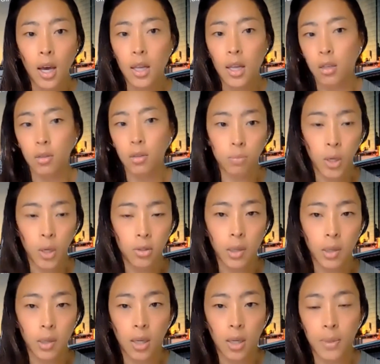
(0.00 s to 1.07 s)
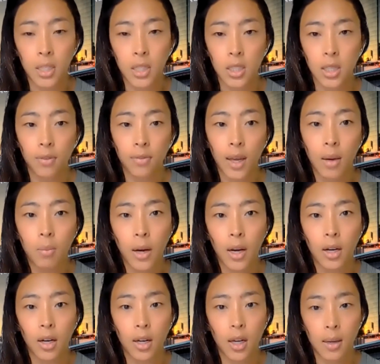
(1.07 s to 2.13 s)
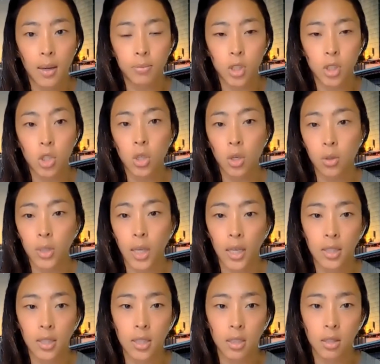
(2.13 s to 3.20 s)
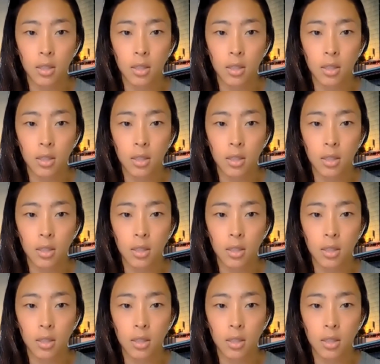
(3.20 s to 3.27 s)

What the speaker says: And then partnering with companies like VMware just showcases,